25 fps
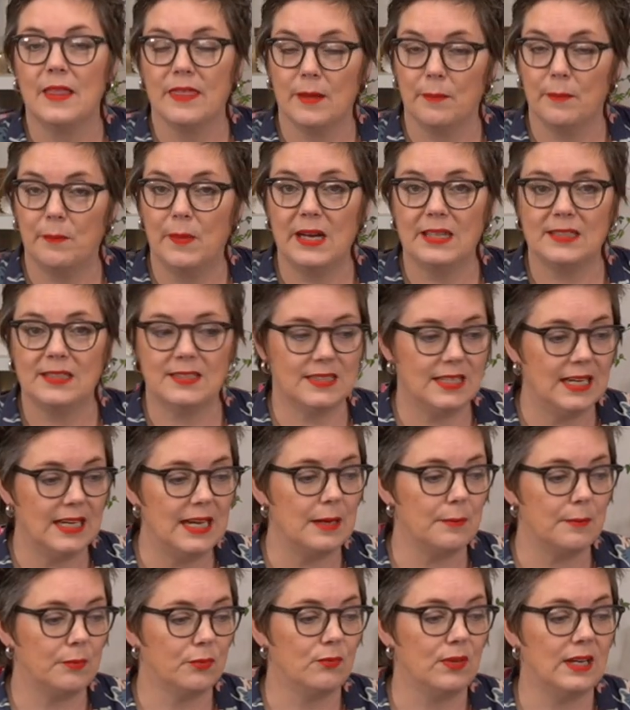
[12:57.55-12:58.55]
The best
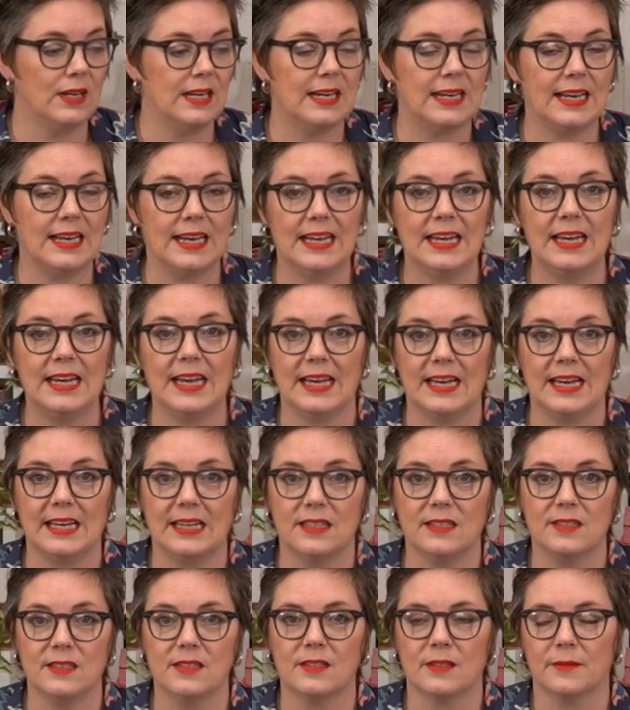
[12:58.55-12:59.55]
tip really
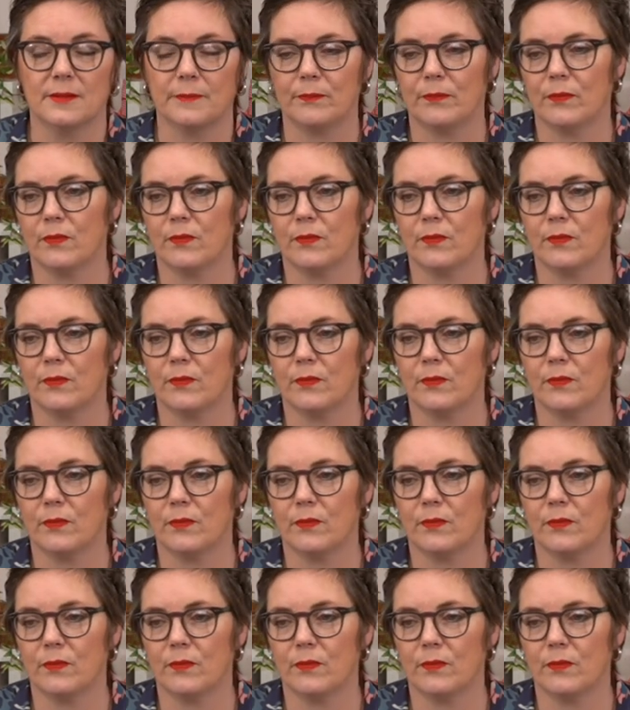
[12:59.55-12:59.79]
is